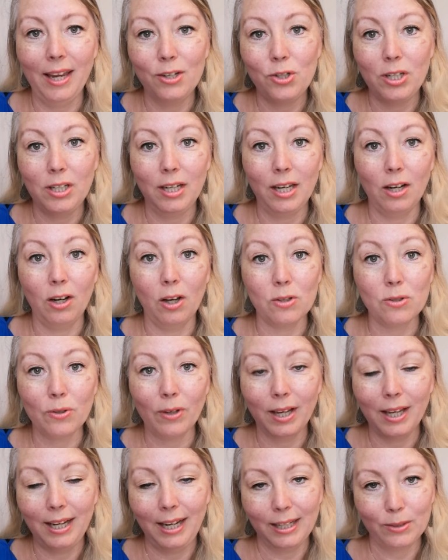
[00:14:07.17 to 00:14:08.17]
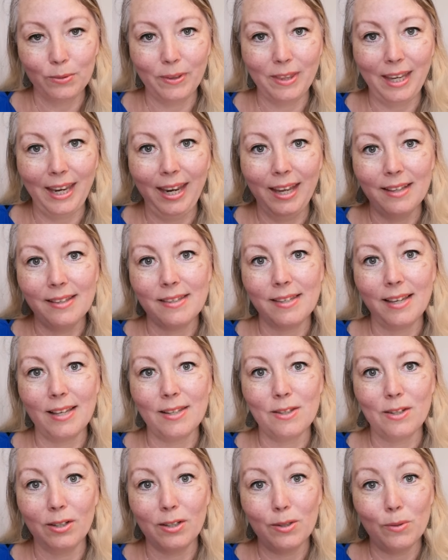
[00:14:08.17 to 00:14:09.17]
and she can also connect with
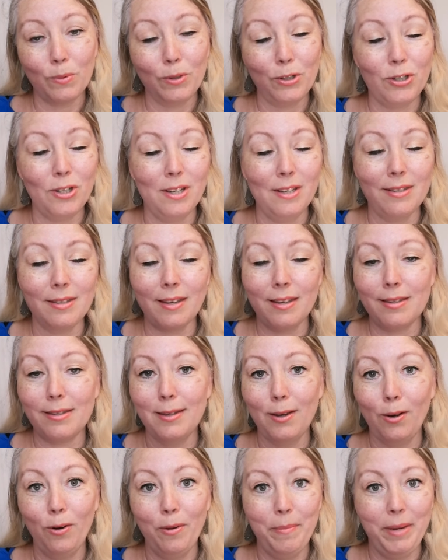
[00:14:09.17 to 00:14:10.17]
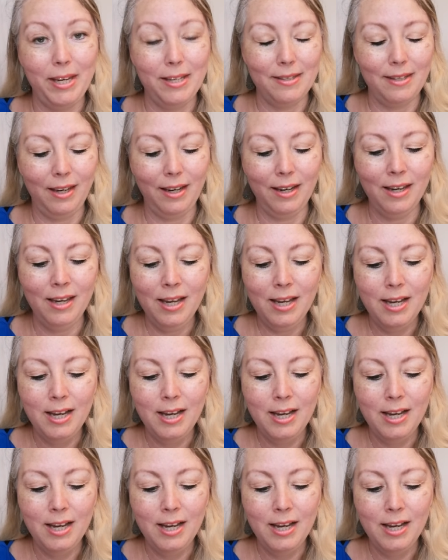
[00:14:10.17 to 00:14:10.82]
ancestors, which is so amazing.